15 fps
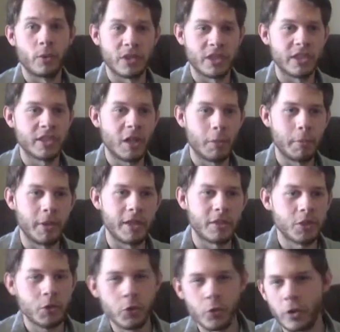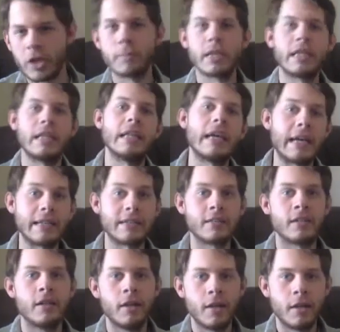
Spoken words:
which is going to be extremely late